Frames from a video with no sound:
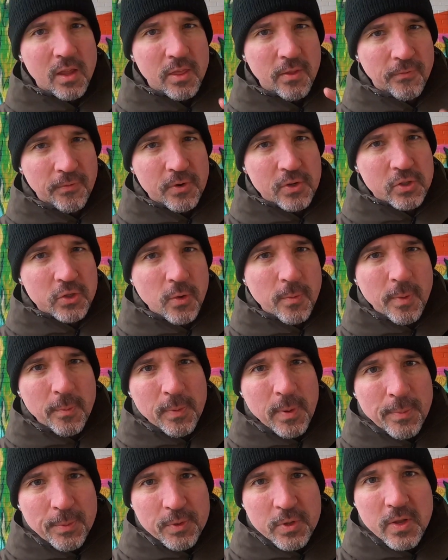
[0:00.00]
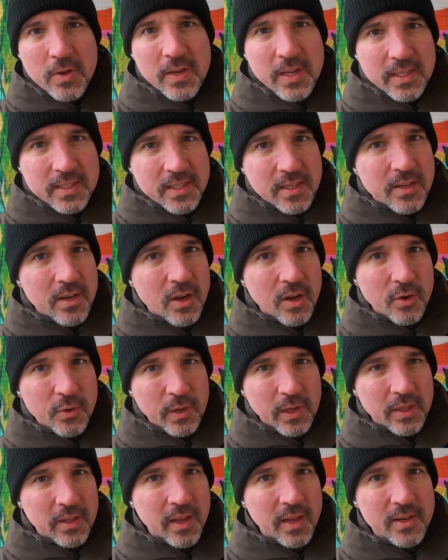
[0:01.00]
The first group of people you need to know
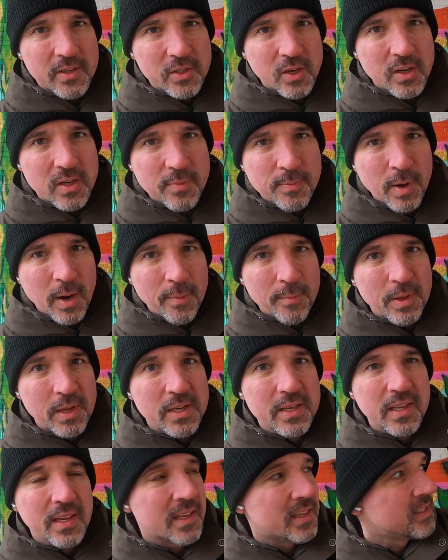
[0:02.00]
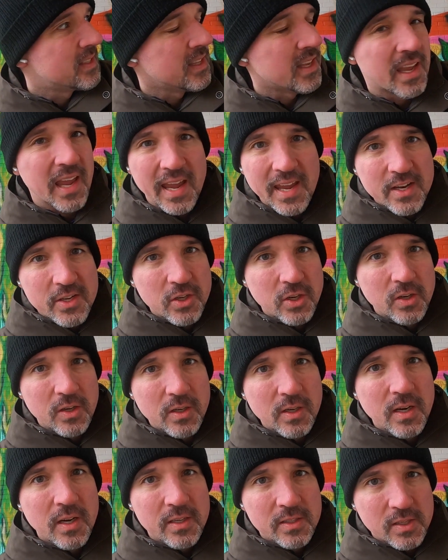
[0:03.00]
in the HR department is the
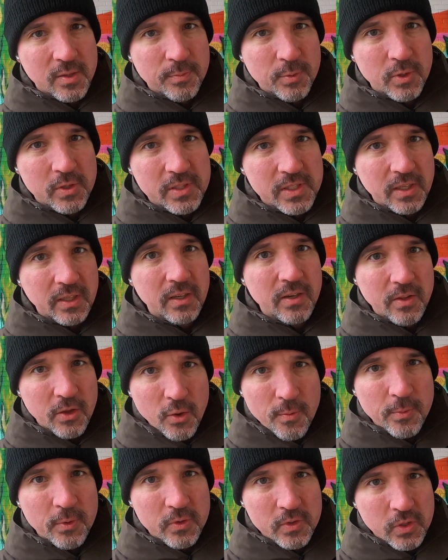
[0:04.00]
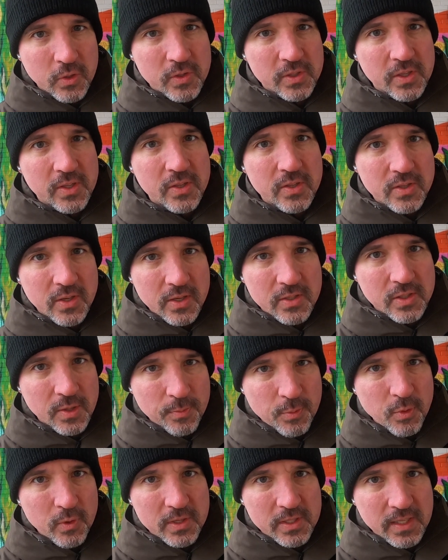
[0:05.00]
HR Support Center, the Human Resources
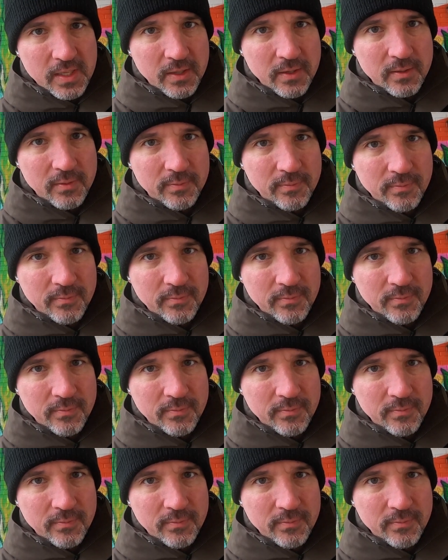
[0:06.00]
Support Center.